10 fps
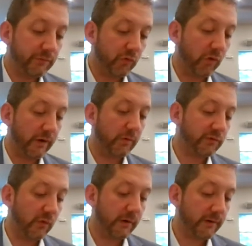joy was
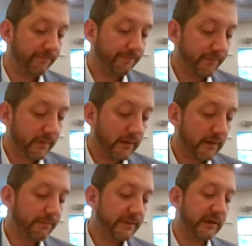song.
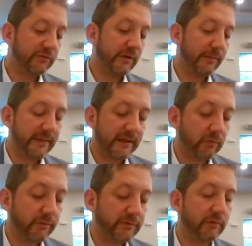But Yeshnam, and that's
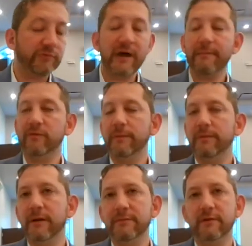what we do on Shabbos. We
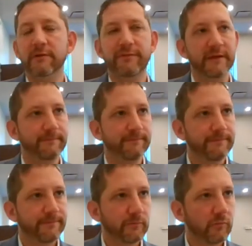become little Levium,
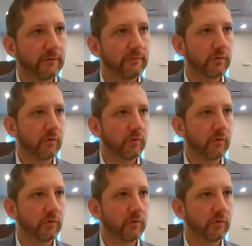right? We're